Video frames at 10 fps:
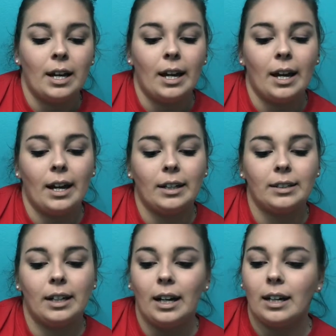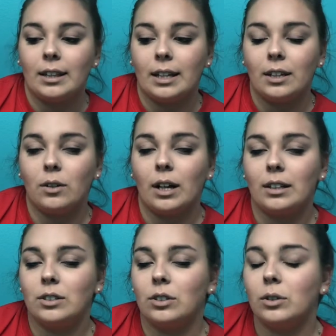And yeah, thank you
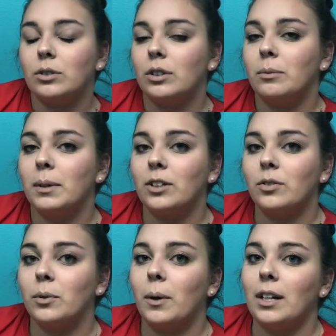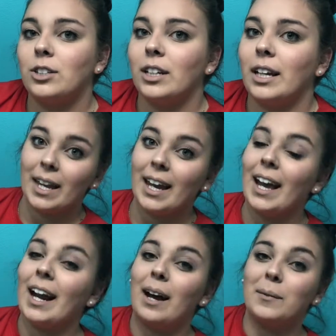guys so, so much for watching,
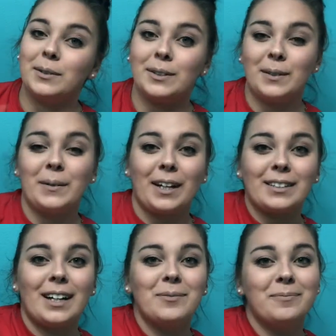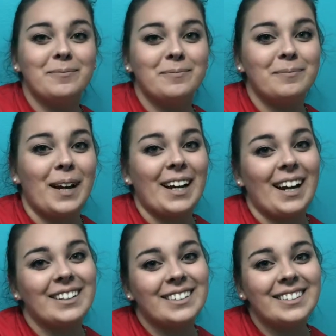and I will see you next time. Bye
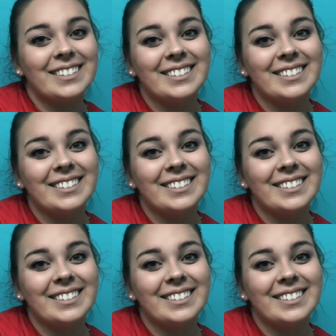guys.